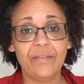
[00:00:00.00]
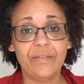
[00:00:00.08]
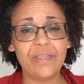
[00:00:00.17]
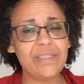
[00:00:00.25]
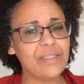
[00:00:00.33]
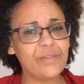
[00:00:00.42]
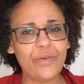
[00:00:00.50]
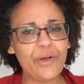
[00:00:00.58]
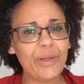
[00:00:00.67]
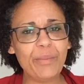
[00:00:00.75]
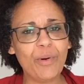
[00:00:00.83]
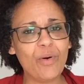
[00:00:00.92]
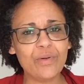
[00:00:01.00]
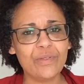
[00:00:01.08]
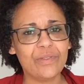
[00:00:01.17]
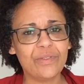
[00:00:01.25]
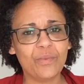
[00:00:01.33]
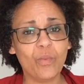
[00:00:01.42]
This is very
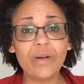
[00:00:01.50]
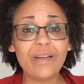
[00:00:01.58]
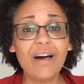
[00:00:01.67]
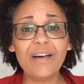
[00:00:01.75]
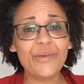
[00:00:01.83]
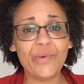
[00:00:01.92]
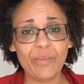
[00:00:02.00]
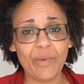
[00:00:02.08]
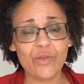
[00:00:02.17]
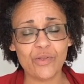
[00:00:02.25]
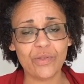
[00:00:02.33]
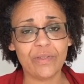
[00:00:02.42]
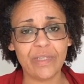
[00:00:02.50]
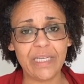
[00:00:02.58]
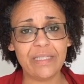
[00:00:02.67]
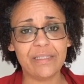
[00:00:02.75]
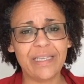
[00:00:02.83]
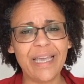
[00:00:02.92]
important. What are your emotional
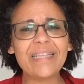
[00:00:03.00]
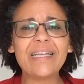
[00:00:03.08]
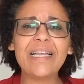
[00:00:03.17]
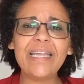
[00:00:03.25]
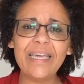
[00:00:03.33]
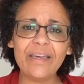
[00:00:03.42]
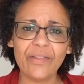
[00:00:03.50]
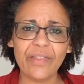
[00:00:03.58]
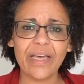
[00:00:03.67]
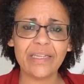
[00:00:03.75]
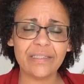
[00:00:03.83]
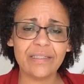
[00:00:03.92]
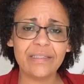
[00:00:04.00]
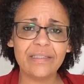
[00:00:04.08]
needs? Get clear on that.